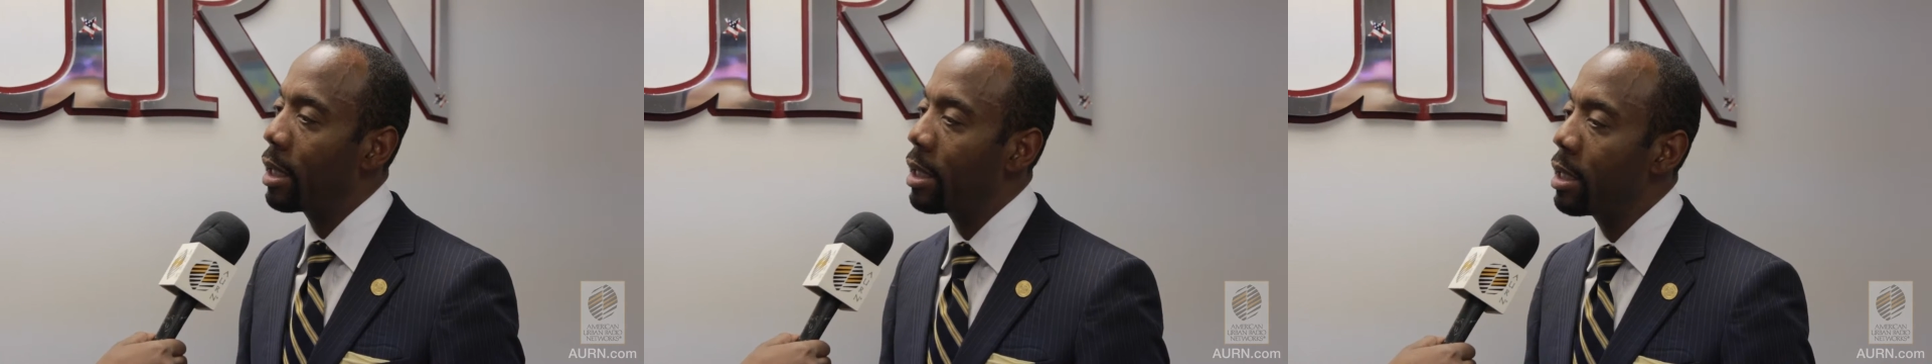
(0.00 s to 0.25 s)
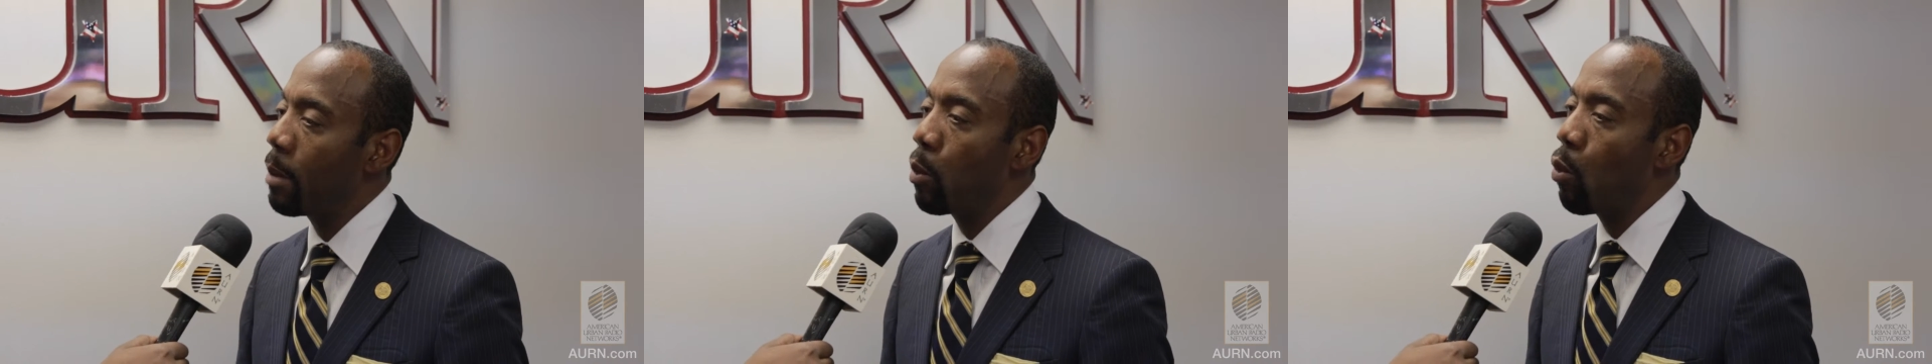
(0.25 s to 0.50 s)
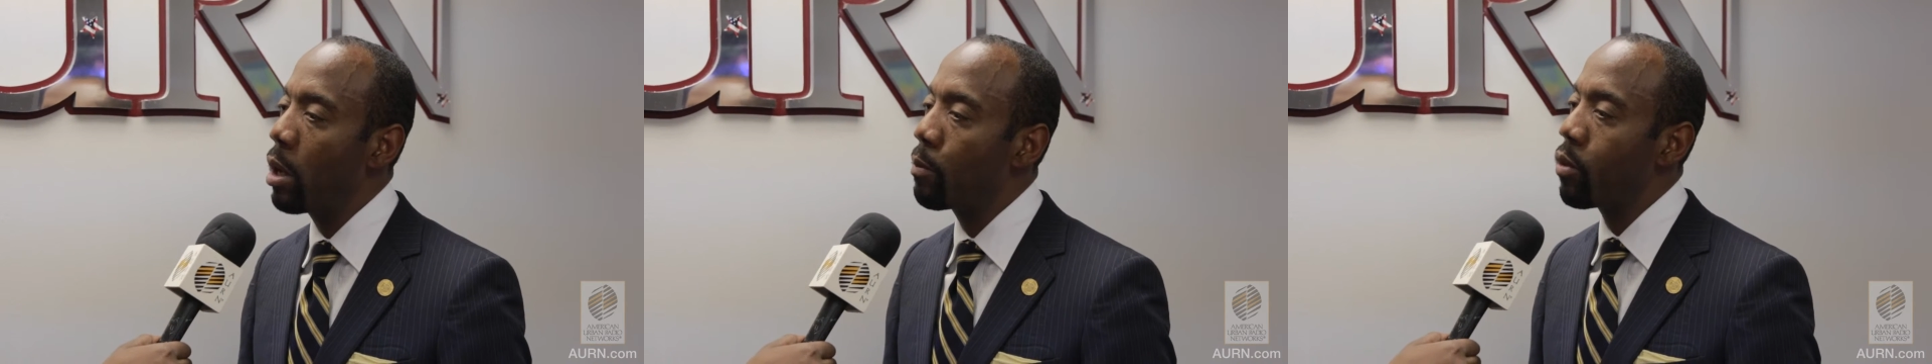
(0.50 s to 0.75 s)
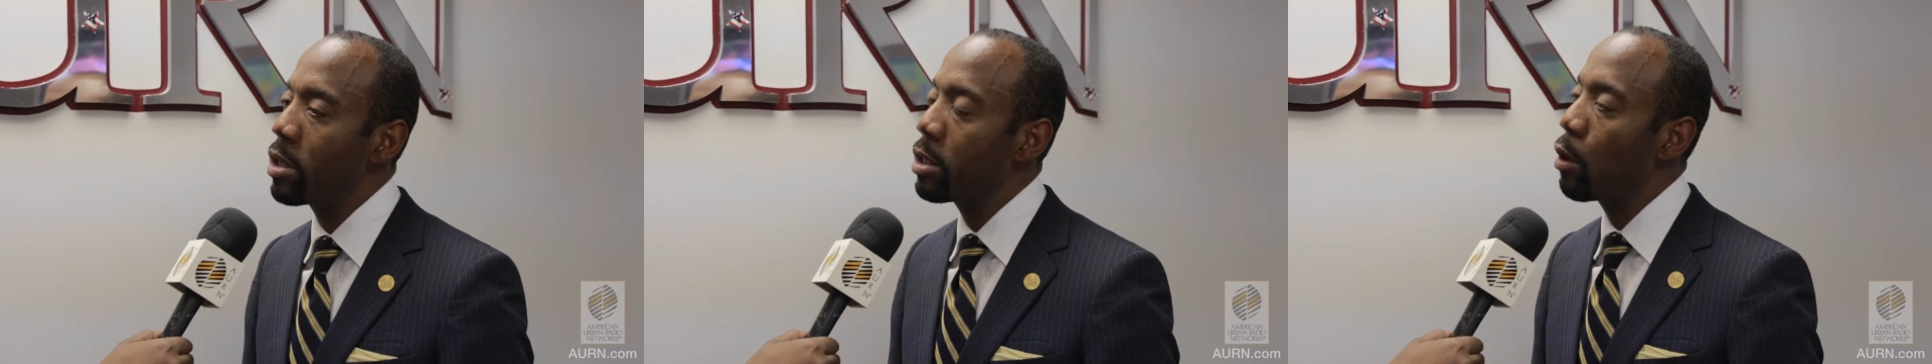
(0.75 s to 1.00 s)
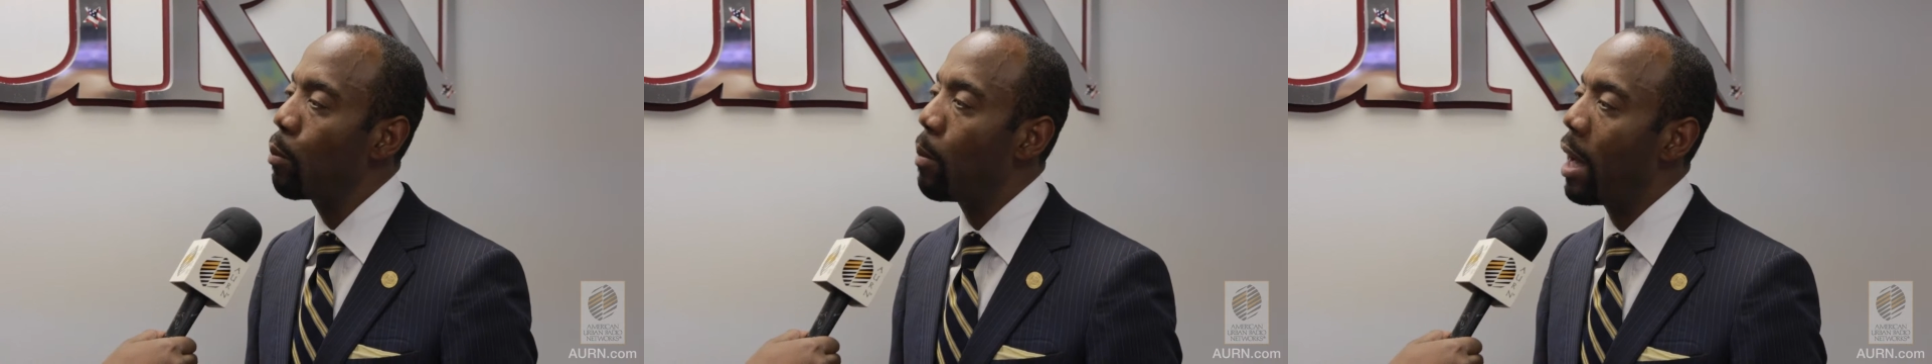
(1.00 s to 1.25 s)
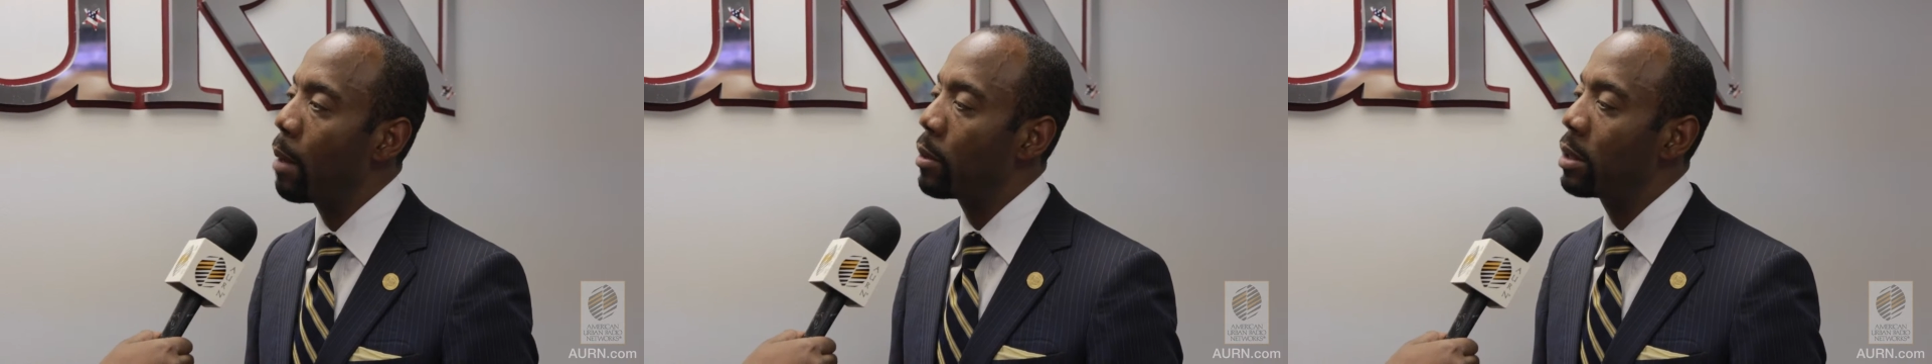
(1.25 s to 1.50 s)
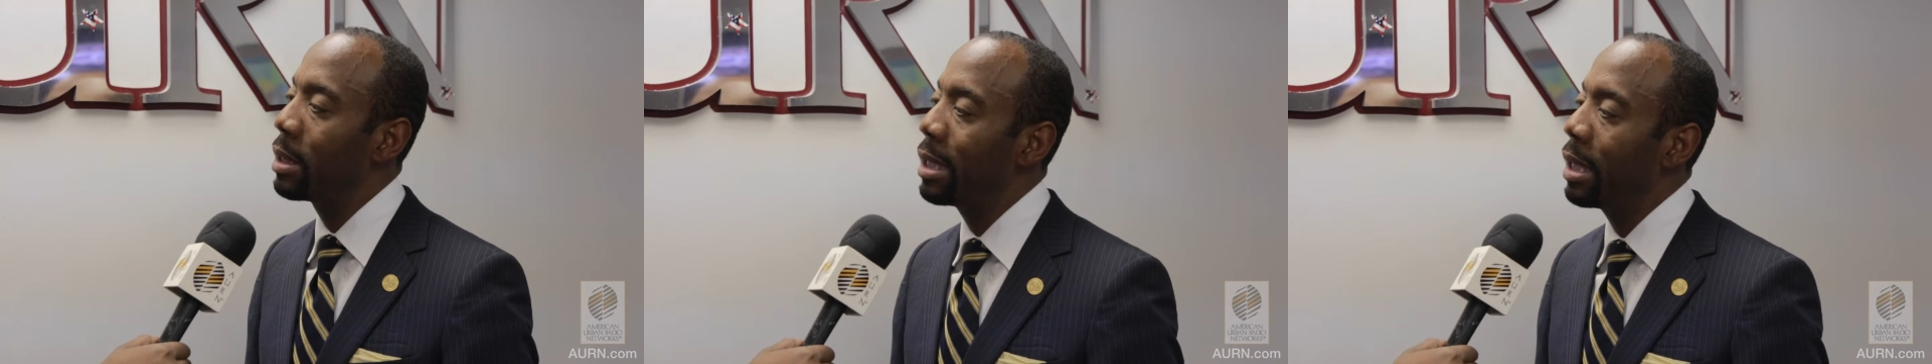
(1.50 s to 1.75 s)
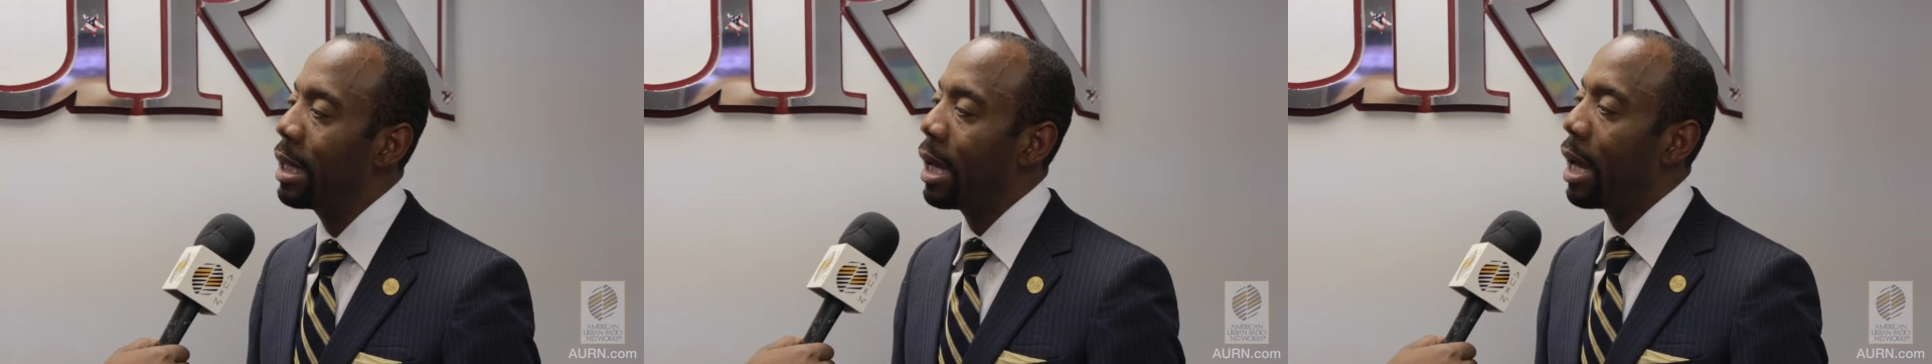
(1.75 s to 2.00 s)
Number one, President Obama
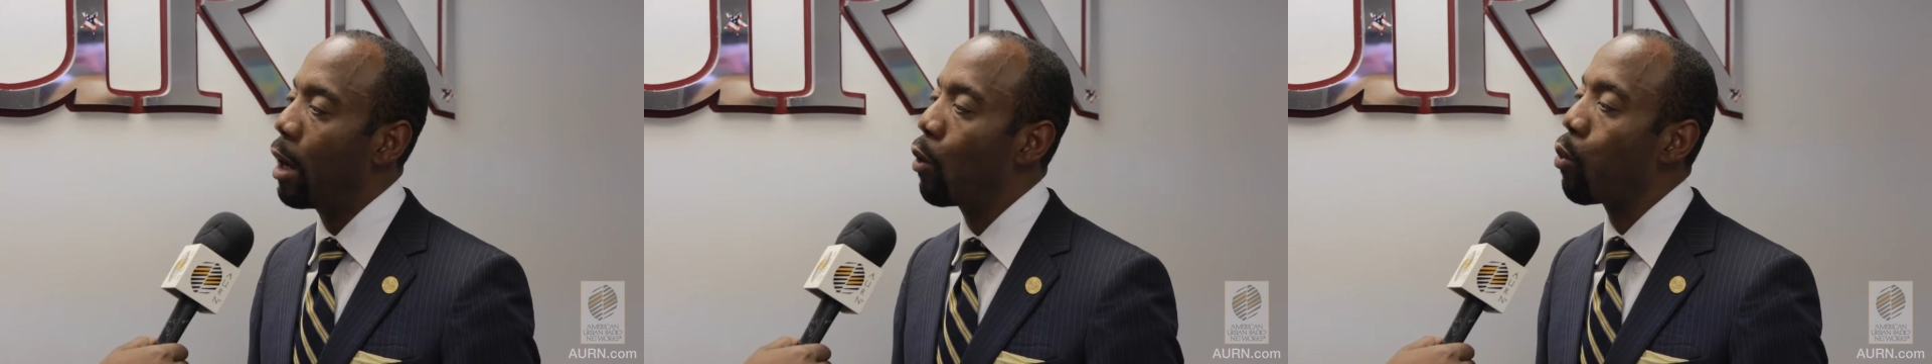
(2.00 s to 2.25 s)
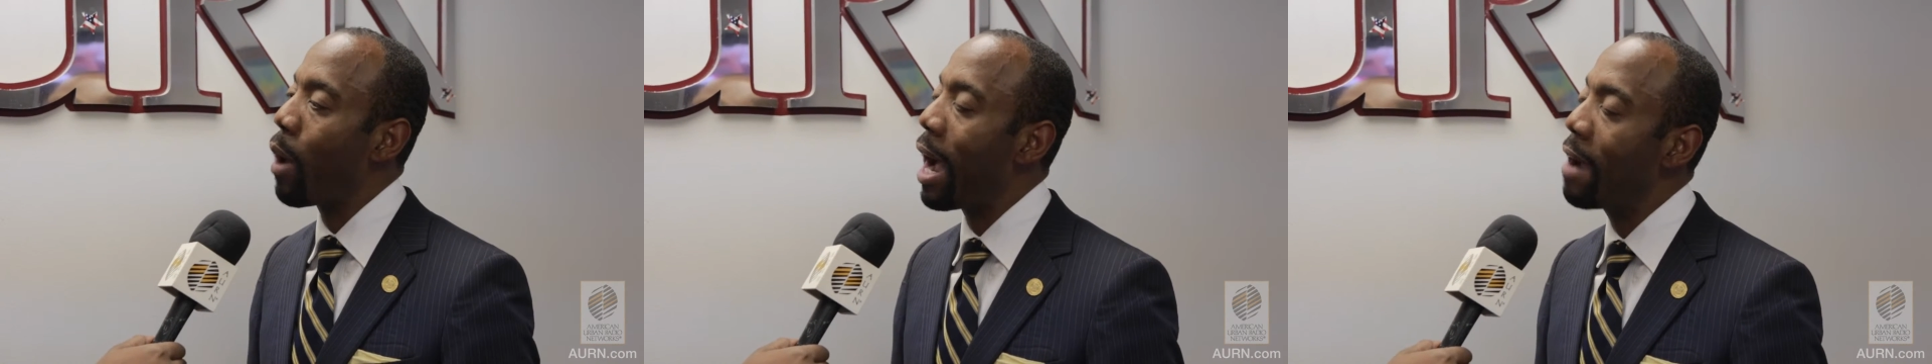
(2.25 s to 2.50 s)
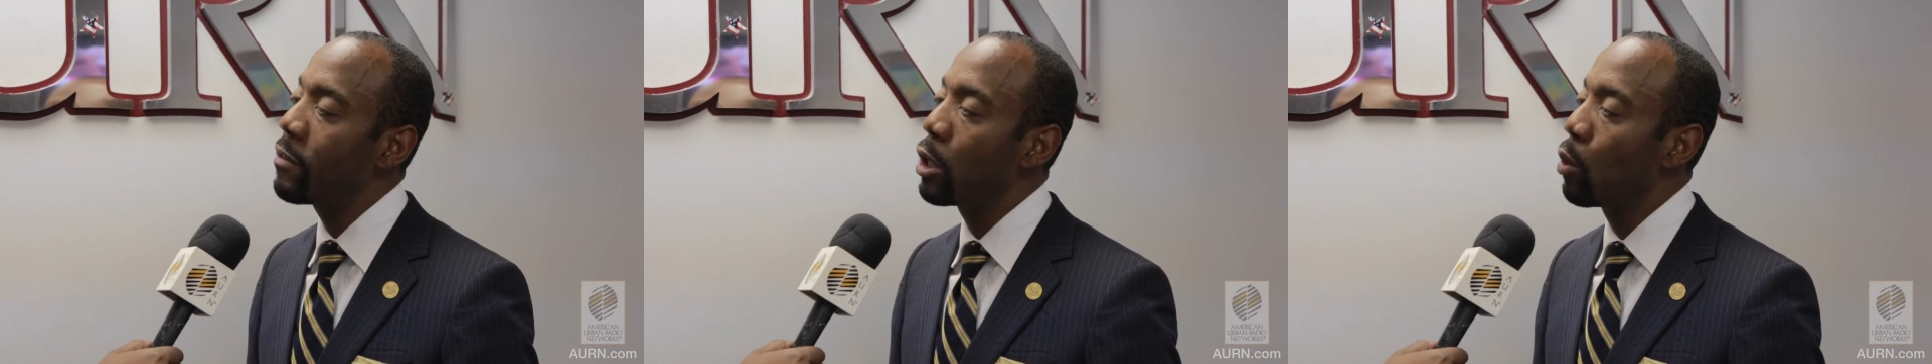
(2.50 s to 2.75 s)
arrived